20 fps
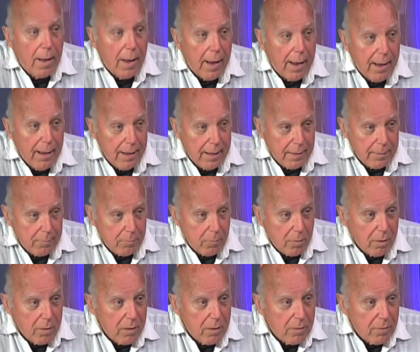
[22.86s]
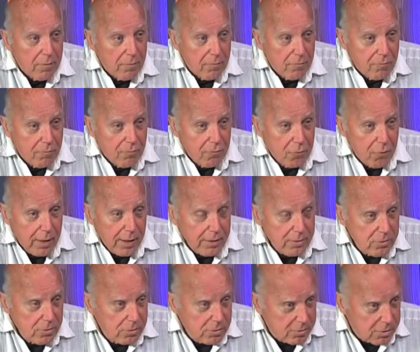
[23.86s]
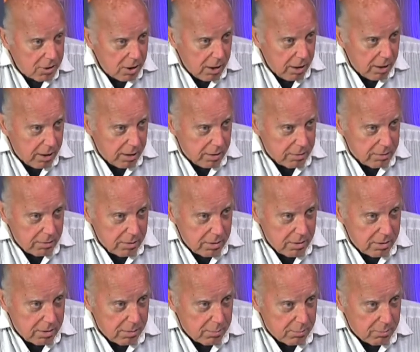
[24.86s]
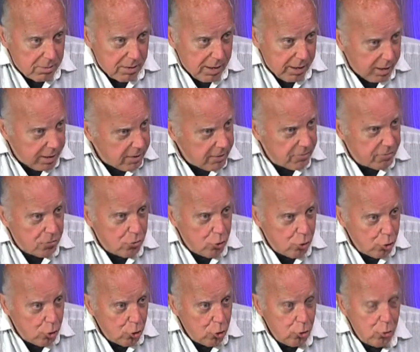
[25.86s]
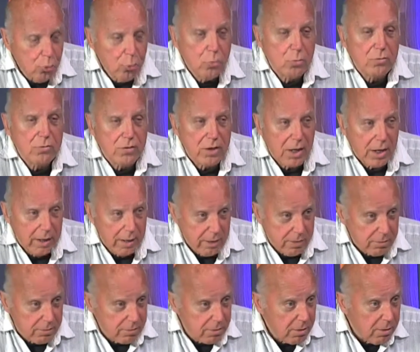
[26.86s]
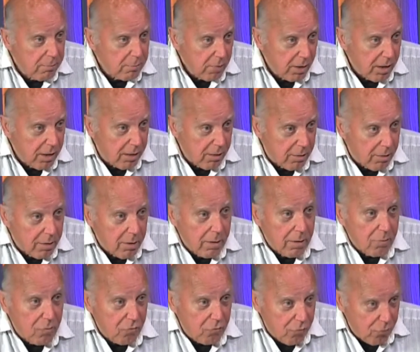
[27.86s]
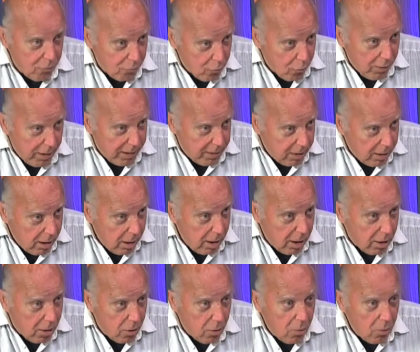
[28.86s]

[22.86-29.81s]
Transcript: And fractal science is a kind of new science right now.